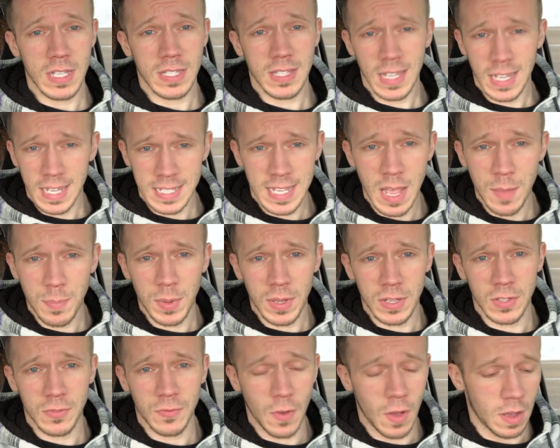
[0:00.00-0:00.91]
This thing is
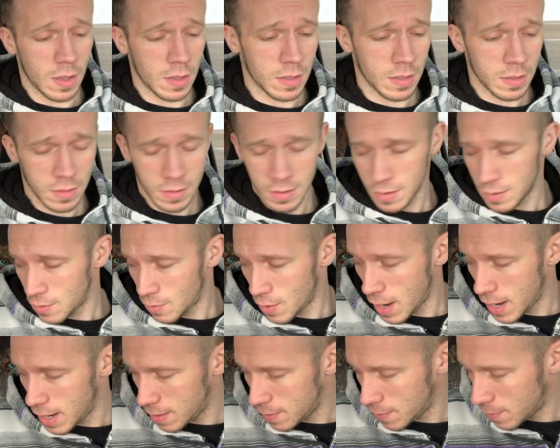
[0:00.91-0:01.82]
hippie as fuck,
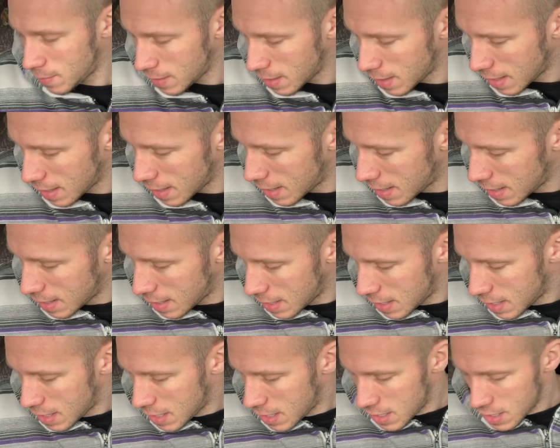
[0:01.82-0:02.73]
right?
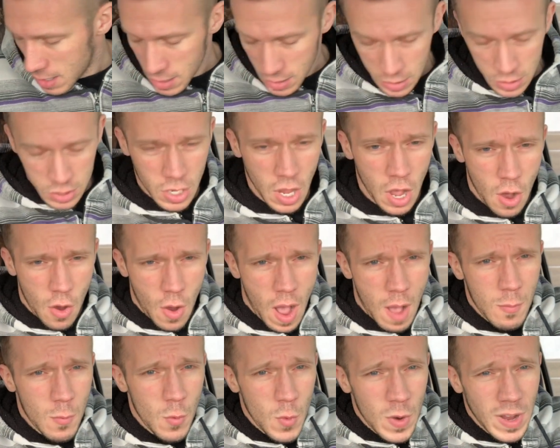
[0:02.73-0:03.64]
So
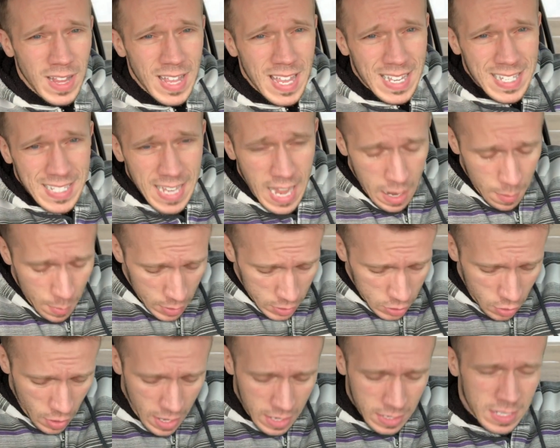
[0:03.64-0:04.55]
I'm really excited
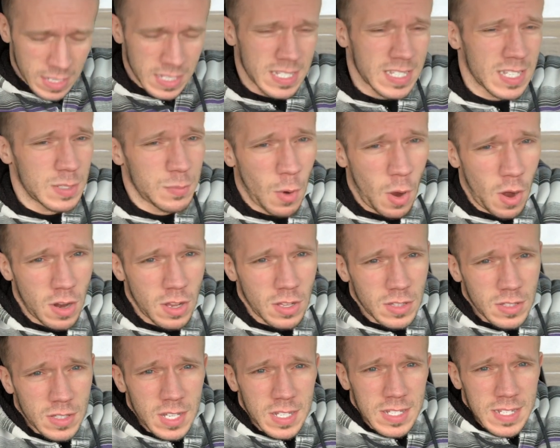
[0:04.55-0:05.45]
about trying this because Mark
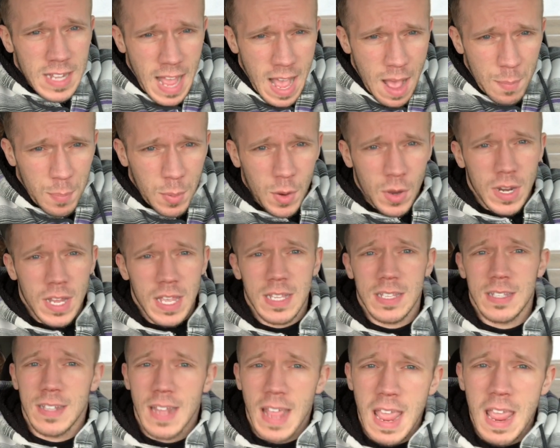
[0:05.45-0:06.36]
does not put
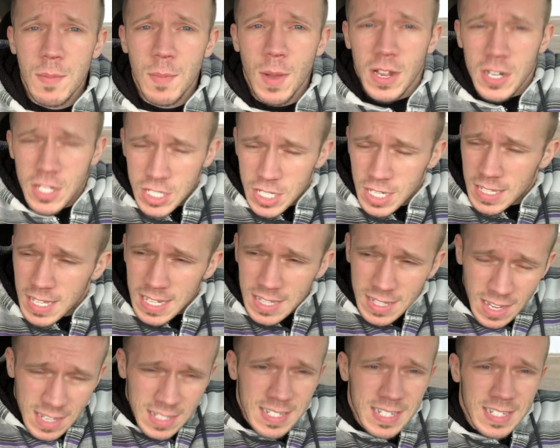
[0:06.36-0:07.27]
his name on shit
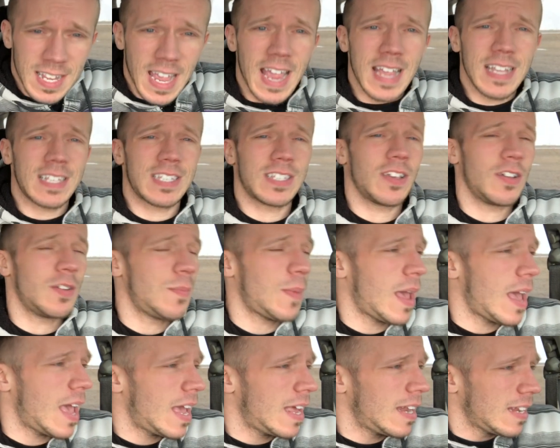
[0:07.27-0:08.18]
that doesn't taste good,
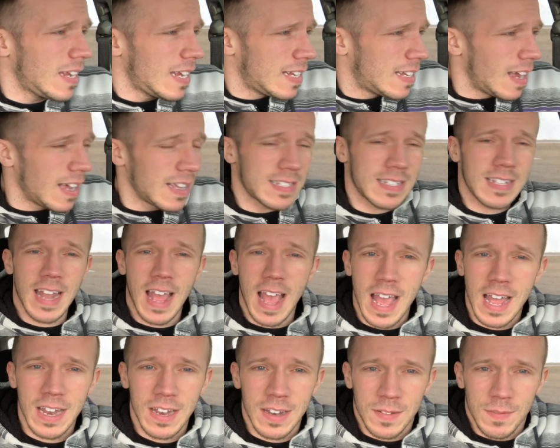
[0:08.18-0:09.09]
man. He does
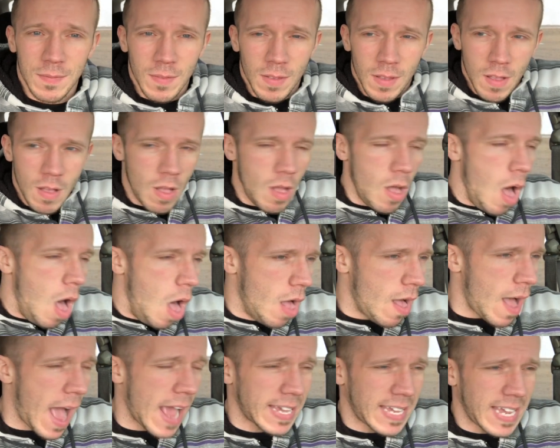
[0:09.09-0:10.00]
not.
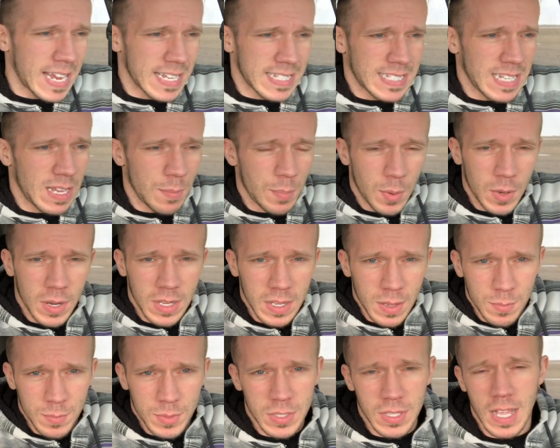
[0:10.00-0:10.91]
I can't see him putting
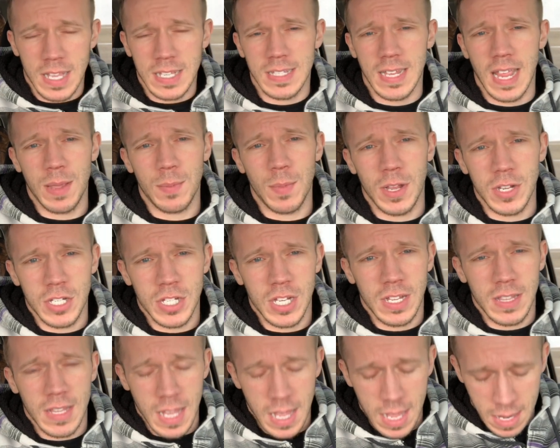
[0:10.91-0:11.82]
his name on
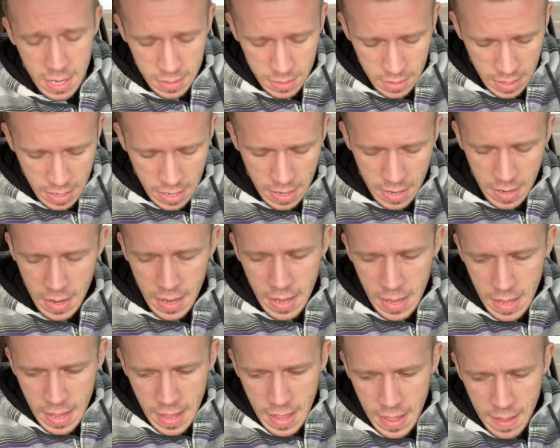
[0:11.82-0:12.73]
shit that
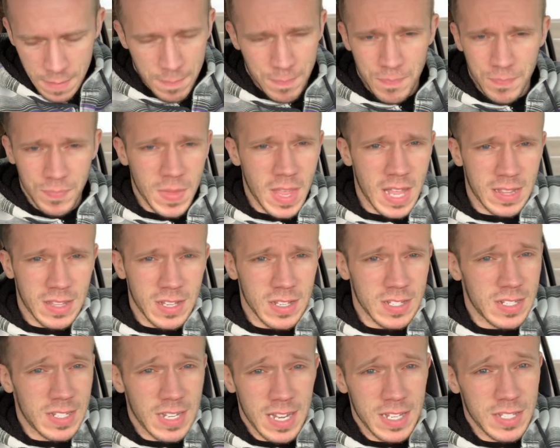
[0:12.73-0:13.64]

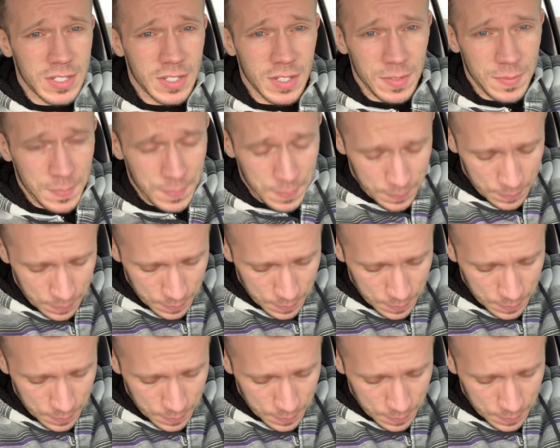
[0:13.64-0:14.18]
doesn't taste good.